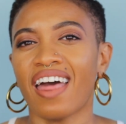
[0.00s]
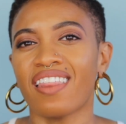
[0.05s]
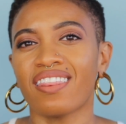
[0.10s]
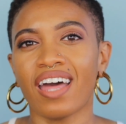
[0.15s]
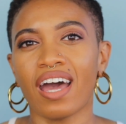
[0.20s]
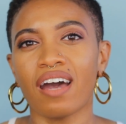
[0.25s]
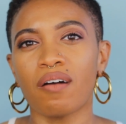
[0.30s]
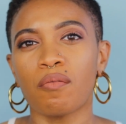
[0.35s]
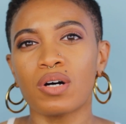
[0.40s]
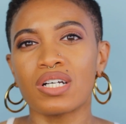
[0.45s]
and
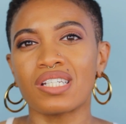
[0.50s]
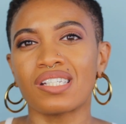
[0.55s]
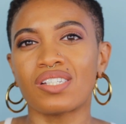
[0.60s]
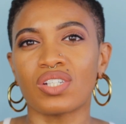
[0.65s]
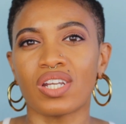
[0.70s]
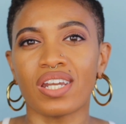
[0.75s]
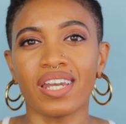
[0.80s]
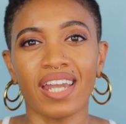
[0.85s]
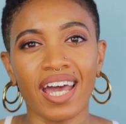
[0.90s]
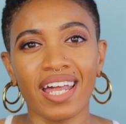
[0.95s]
that was
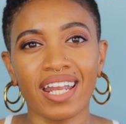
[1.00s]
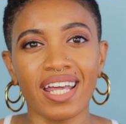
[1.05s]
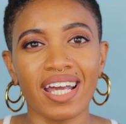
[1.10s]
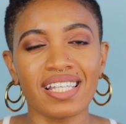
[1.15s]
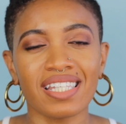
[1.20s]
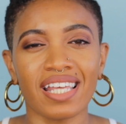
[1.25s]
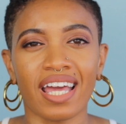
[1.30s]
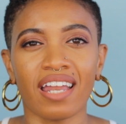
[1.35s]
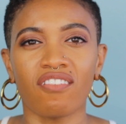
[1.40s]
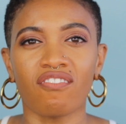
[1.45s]

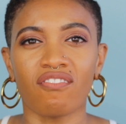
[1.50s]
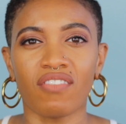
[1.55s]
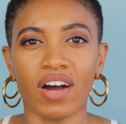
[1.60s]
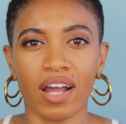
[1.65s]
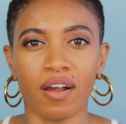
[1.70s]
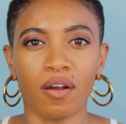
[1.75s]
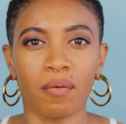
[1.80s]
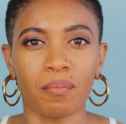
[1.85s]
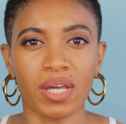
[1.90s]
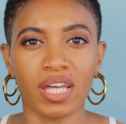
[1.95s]
genetics and
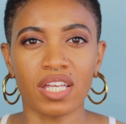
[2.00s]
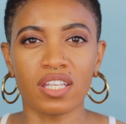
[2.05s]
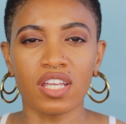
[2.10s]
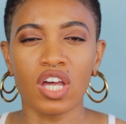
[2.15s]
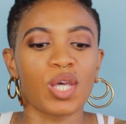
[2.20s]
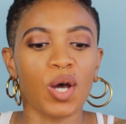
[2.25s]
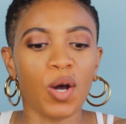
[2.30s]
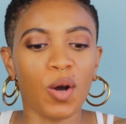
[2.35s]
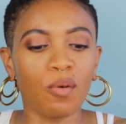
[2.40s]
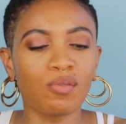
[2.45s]
environment.
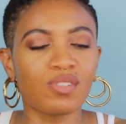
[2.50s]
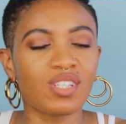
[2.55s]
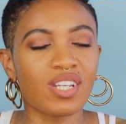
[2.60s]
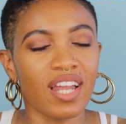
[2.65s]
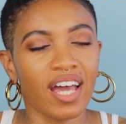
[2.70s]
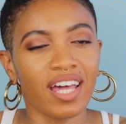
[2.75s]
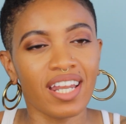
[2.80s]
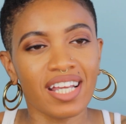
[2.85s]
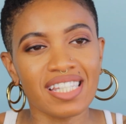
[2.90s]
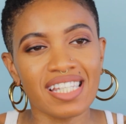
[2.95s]
So
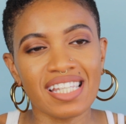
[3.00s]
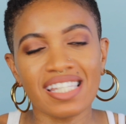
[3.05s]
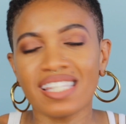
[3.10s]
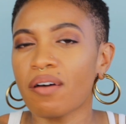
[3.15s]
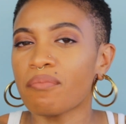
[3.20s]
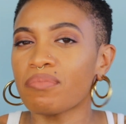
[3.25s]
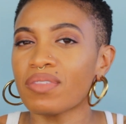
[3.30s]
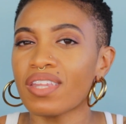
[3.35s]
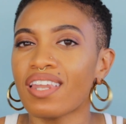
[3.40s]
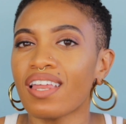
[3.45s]
genetics is
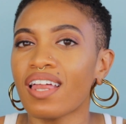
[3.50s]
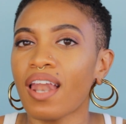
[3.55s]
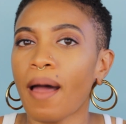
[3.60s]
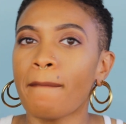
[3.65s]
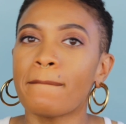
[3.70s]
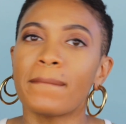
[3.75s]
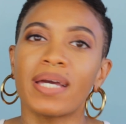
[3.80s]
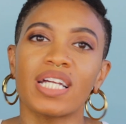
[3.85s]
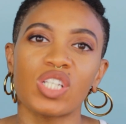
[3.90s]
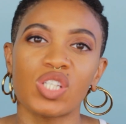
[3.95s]
something that
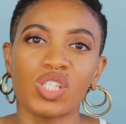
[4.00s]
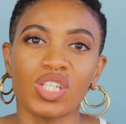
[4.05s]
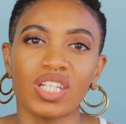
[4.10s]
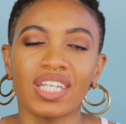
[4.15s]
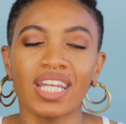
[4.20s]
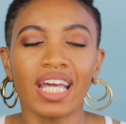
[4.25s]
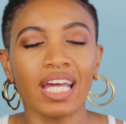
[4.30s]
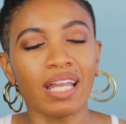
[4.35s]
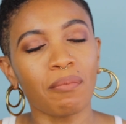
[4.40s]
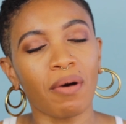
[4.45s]
I
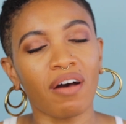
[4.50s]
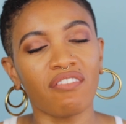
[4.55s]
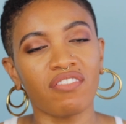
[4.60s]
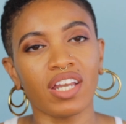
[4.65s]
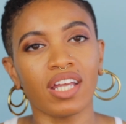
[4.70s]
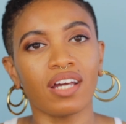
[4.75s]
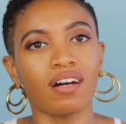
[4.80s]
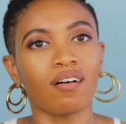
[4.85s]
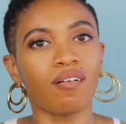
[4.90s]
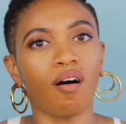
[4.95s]
mentioned in my
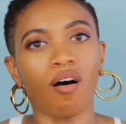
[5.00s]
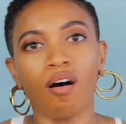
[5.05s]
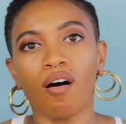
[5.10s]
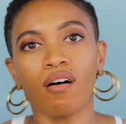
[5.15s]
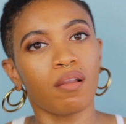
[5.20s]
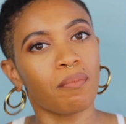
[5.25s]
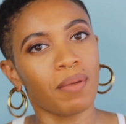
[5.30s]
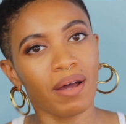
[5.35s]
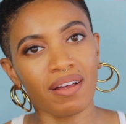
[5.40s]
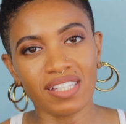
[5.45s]
video
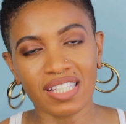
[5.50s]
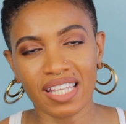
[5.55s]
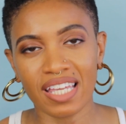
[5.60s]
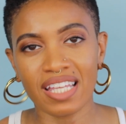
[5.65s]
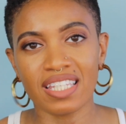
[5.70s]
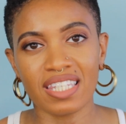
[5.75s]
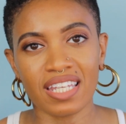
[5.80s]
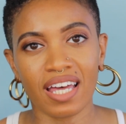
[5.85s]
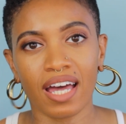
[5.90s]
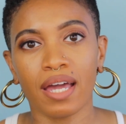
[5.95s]
all about
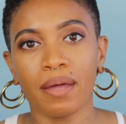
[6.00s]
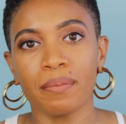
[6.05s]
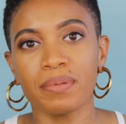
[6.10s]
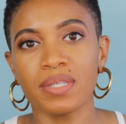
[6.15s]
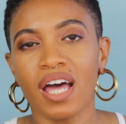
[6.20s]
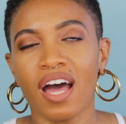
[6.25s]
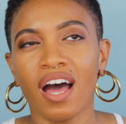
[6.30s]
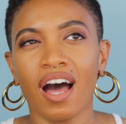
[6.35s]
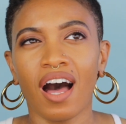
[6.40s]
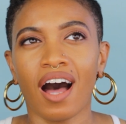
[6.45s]
skin
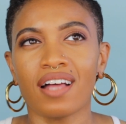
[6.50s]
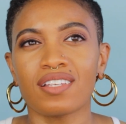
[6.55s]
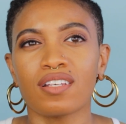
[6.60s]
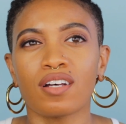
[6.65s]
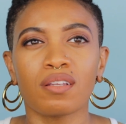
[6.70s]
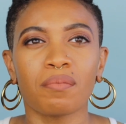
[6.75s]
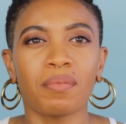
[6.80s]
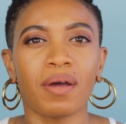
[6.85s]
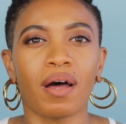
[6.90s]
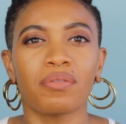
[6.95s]
types. I
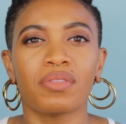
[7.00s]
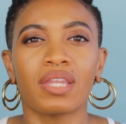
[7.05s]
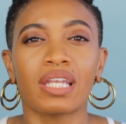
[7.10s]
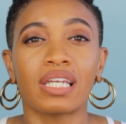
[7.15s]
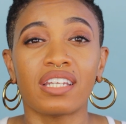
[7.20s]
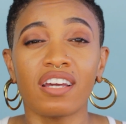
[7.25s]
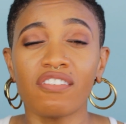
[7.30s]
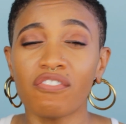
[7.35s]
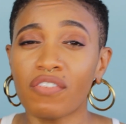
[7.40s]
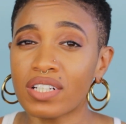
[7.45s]
talked about the
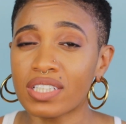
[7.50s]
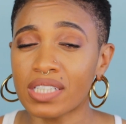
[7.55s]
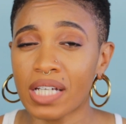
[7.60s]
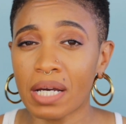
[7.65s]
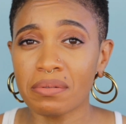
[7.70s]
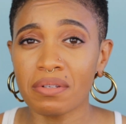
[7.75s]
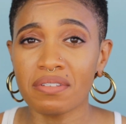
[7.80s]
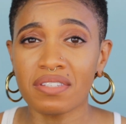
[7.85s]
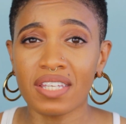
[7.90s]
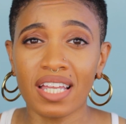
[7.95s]
different
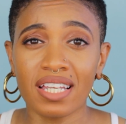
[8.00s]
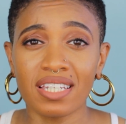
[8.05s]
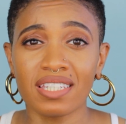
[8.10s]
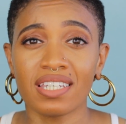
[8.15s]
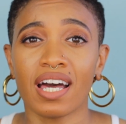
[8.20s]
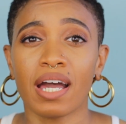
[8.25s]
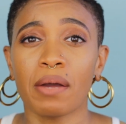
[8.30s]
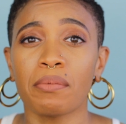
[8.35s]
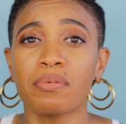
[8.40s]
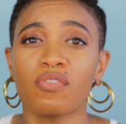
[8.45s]
types of skin
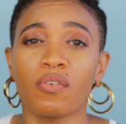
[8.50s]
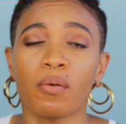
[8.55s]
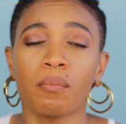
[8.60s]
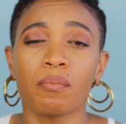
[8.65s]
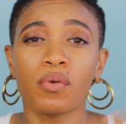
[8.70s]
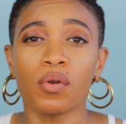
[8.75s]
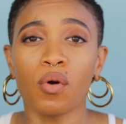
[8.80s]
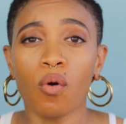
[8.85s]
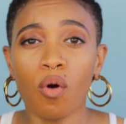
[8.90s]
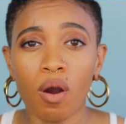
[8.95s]
types
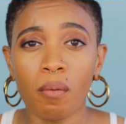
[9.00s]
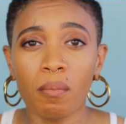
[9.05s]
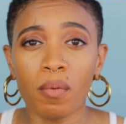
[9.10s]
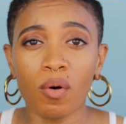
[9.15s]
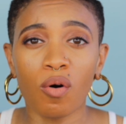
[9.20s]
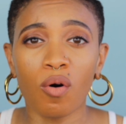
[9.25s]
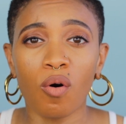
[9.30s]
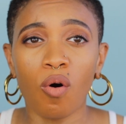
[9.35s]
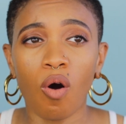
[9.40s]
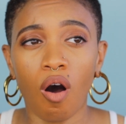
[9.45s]
from
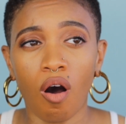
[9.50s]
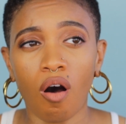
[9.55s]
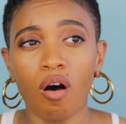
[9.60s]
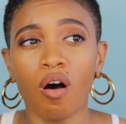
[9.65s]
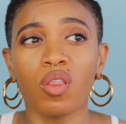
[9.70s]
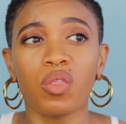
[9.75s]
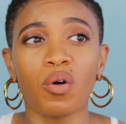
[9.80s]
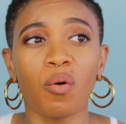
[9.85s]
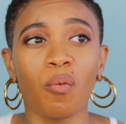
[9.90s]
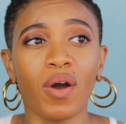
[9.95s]
normal
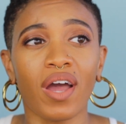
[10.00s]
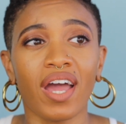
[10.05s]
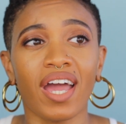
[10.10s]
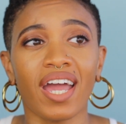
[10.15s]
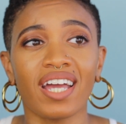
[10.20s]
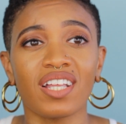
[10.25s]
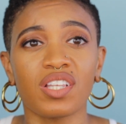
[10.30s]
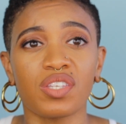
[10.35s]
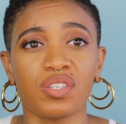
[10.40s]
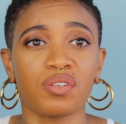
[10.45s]
all the
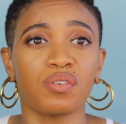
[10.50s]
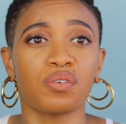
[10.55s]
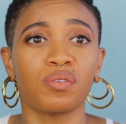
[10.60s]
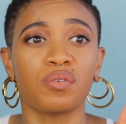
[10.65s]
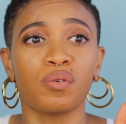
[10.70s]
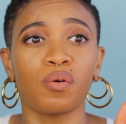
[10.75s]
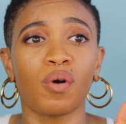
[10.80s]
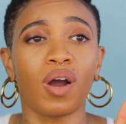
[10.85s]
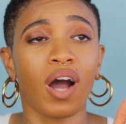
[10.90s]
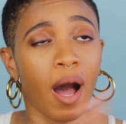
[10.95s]
way
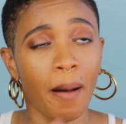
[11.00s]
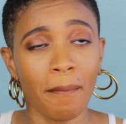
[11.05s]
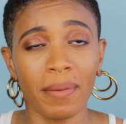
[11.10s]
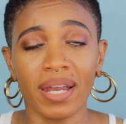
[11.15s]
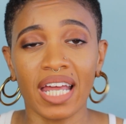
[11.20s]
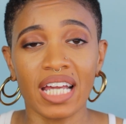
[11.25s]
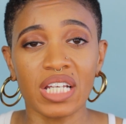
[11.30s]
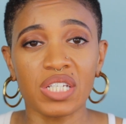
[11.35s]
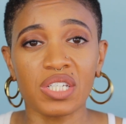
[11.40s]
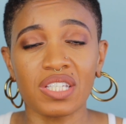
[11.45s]
to
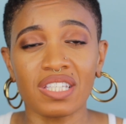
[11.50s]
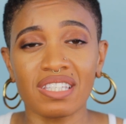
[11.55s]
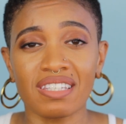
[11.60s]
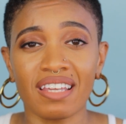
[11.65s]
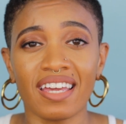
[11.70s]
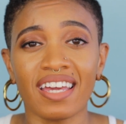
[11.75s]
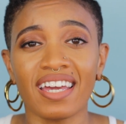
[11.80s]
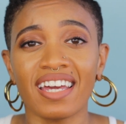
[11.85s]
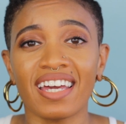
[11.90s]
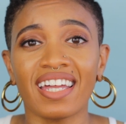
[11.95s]
combination
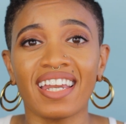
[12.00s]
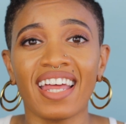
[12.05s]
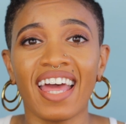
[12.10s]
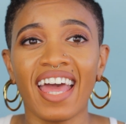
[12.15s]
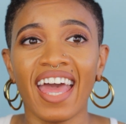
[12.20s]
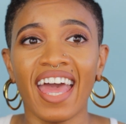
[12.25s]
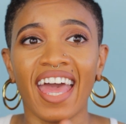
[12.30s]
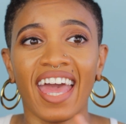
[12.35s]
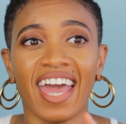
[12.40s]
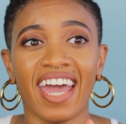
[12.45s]
skin,
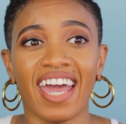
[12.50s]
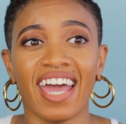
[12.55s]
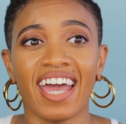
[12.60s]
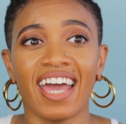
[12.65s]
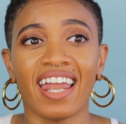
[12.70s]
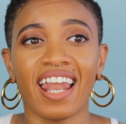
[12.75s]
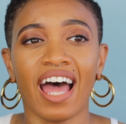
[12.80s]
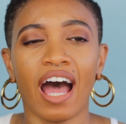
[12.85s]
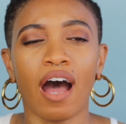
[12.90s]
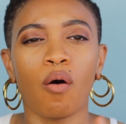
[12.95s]

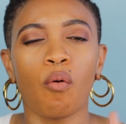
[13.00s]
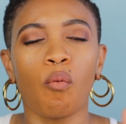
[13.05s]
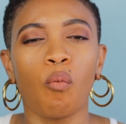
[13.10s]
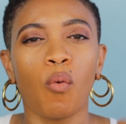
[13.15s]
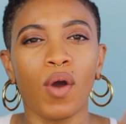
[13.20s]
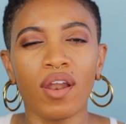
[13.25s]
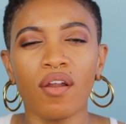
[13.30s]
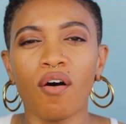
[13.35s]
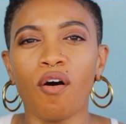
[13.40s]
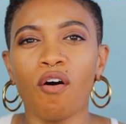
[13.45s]
and I
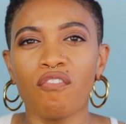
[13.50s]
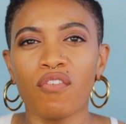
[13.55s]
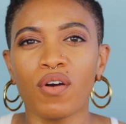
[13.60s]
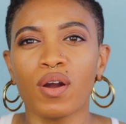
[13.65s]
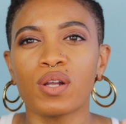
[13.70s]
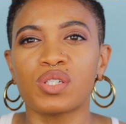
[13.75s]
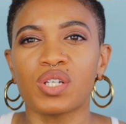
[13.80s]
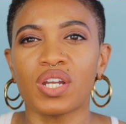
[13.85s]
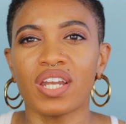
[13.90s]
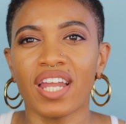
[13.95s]
went
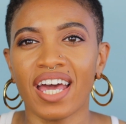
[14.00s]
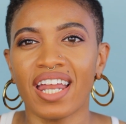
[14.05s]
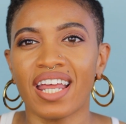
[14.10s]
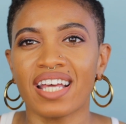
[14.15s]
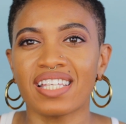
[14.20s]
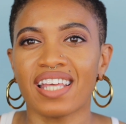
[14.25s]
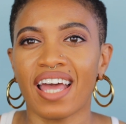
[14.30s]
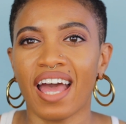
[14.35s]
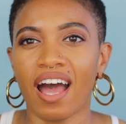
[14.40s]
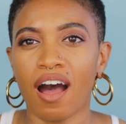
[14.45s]
over
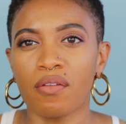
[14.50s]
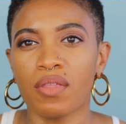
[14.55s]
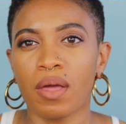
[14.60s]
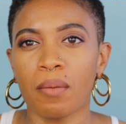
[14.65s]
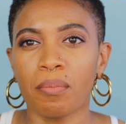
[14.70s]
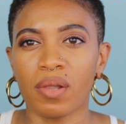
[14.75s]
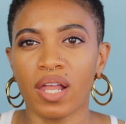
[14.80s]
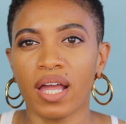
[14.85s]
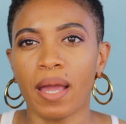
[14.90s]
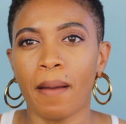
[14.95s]
genetics and how they
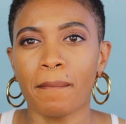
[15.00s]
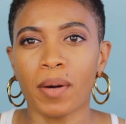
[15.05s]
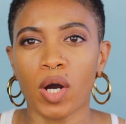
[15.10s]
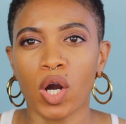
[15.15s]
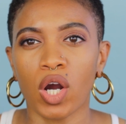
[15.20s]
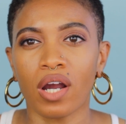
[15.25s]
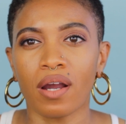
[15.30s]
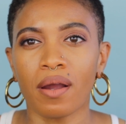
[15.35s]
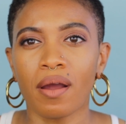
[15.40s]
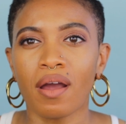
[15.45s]
play a
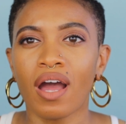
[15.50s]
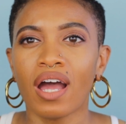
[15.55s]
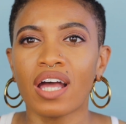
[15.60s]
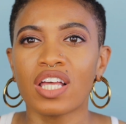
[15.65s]
part.